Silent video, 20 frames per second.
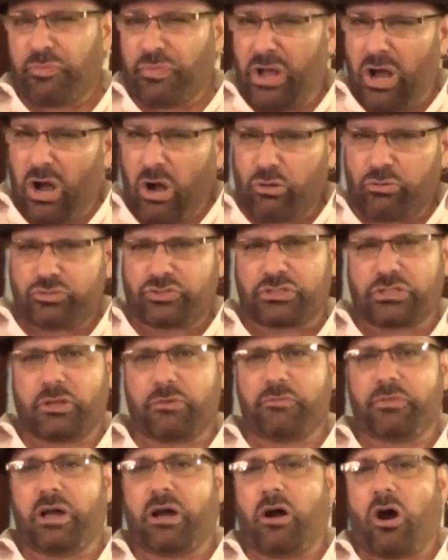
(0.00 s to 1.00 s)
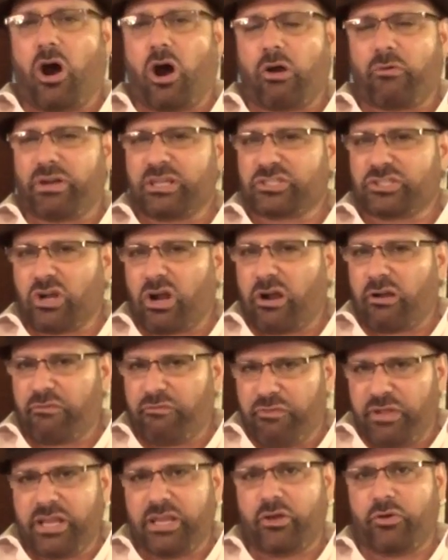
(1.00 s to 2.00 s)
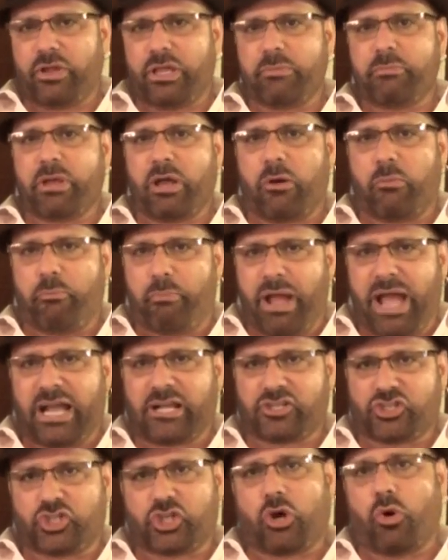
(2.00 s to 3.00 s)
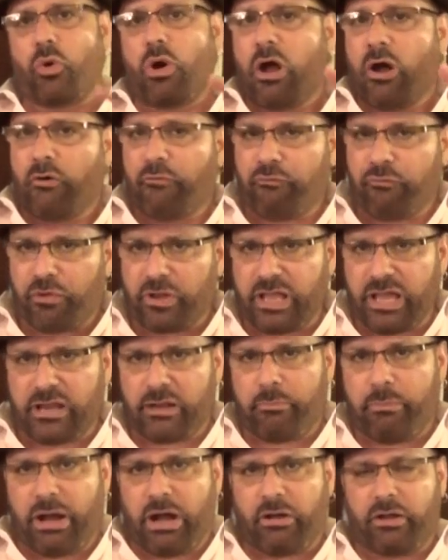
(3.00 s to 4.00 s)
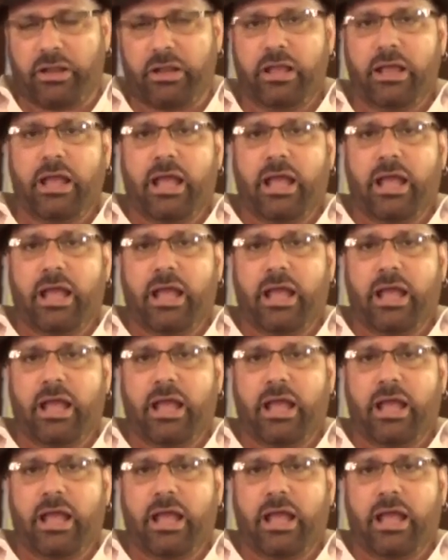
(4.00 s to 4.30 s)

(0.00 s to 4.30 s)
the host of the RSR Video Email Bag Show, Forget About It.